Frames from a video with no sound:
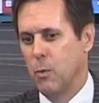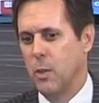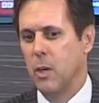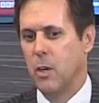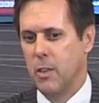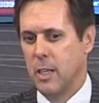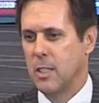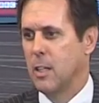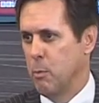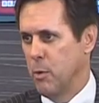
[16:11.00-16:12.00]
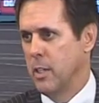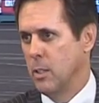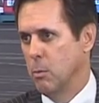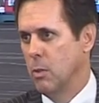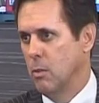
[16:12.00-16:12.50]
There are things that are
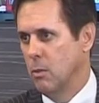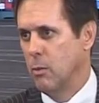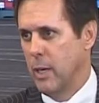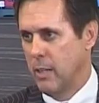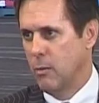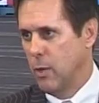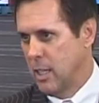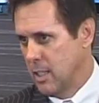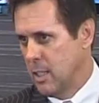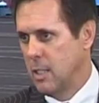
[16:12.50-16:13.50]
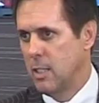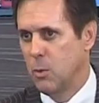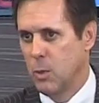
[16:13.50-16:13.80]
predictable, rain seasons,